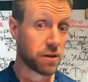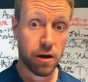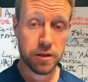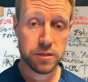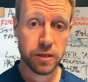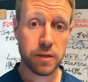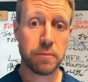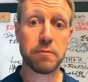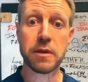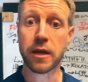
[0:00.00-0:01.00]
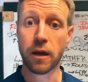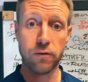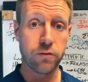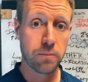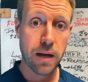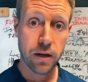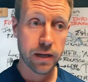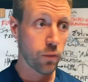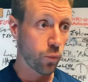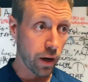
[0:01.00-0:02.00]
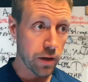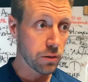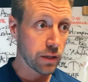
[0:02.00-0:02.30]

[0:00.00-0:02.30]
honestly be careful about, again, where you